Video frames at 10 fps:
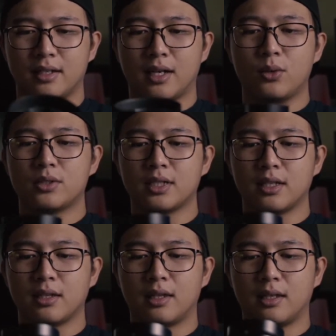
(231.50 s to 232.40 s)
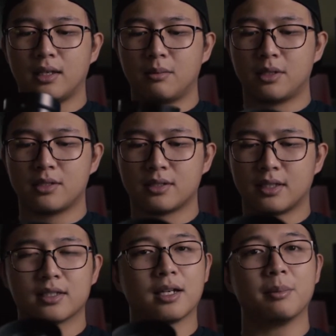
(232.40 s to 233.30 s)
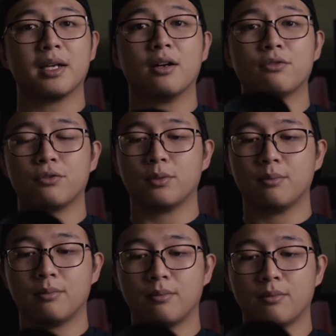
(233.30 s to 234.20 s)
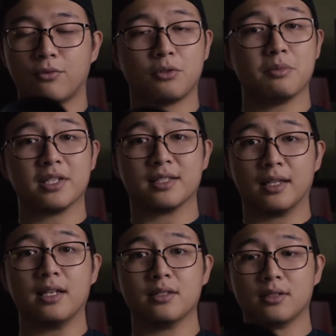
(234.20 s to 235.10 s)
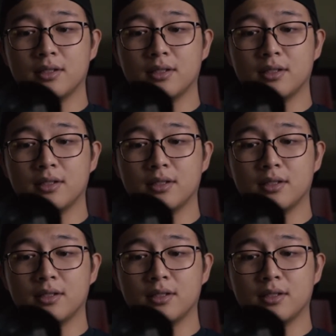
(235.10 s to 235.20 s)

I would say the images that's coming out from this lens